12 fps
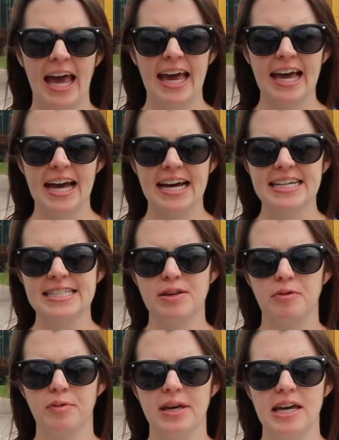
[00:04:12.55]
Hey guys,
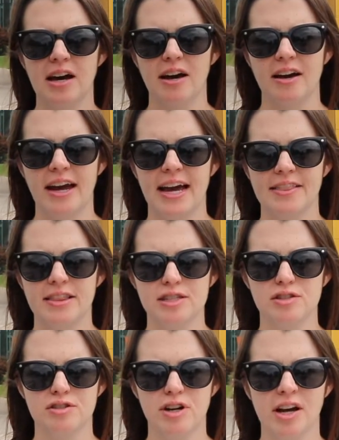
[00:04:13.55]
we are at the
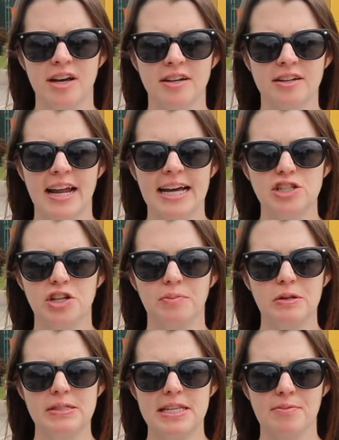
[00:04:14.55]
Strong National
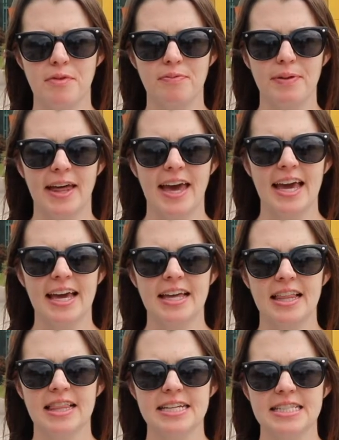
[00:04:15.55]
Museum of
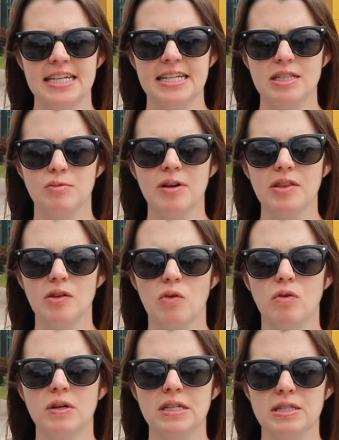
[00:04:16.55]
Play. This is one of the
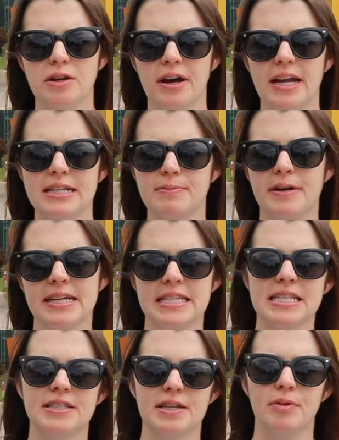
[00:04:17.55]
coolest, greatest
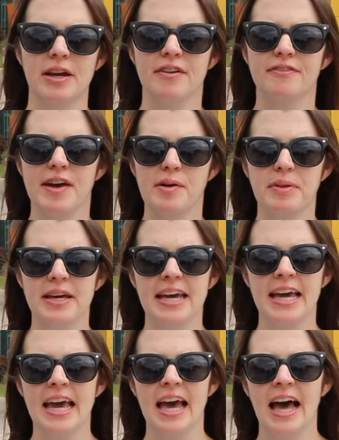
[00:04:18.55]
places to bring a
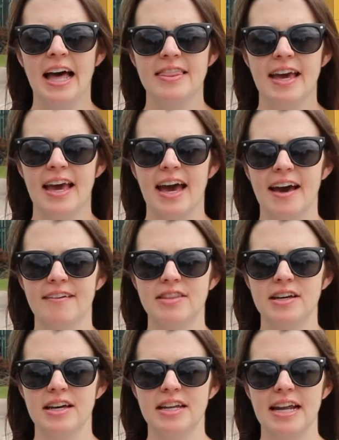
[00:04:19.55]
family. They have
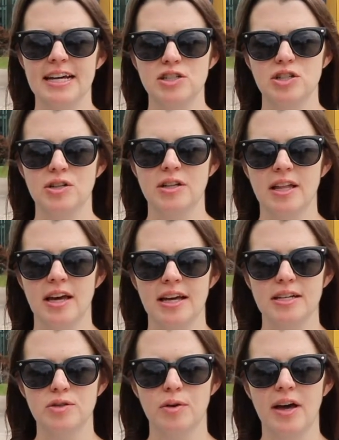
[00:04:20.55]
the National
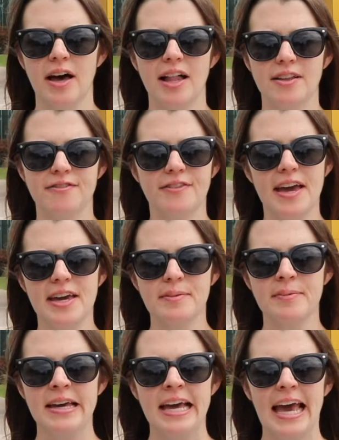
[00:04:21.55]
Toy Hall of
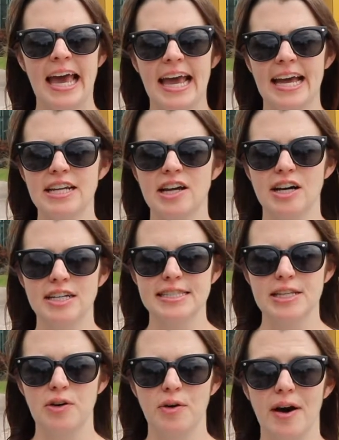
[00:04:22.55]
Fame, and
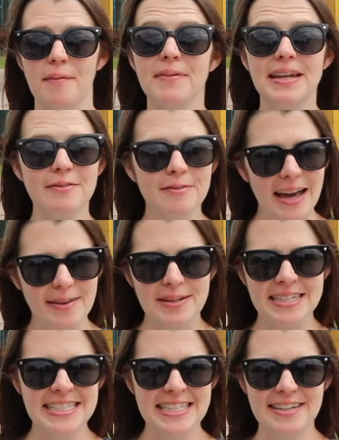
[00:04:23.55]
also a mini
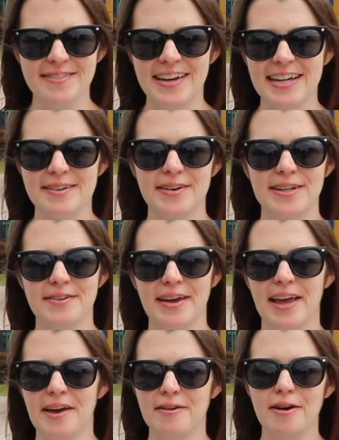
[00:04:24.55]
Wegmans even, where you
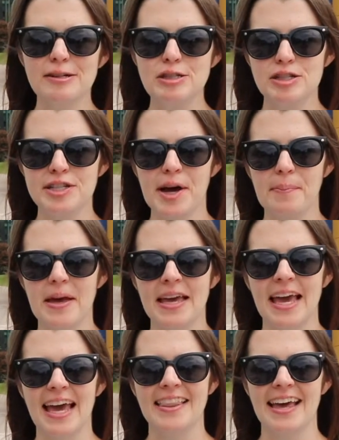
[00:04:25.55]
can go grocery
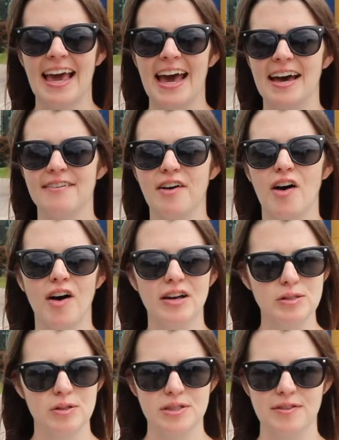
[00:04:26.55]
shopping, and they have
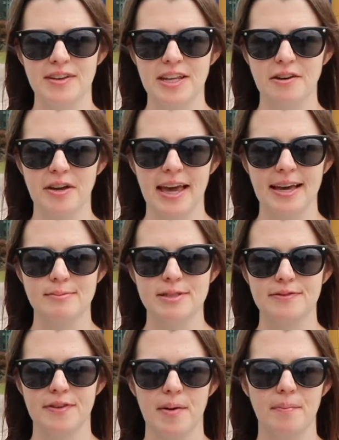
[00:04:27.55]
all sorts of video
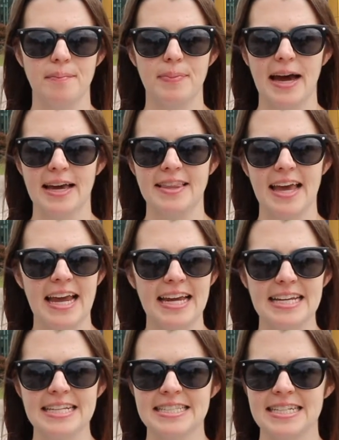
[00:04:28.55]
games from back in the
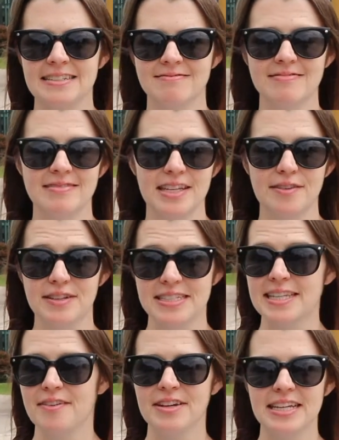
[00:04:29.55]
80s and even
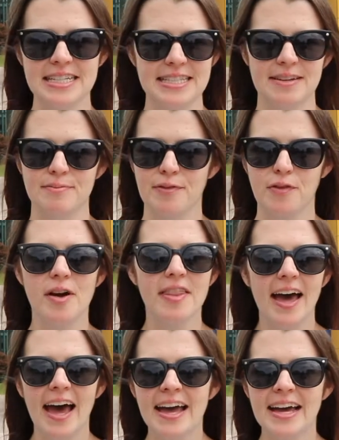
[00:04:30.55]
70s and before
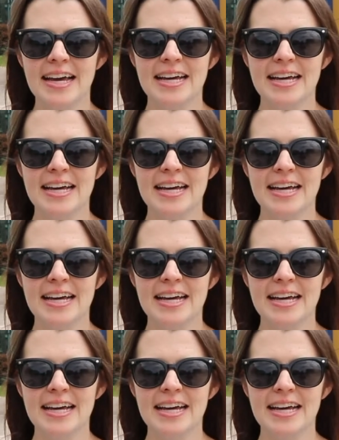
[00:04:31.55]
that.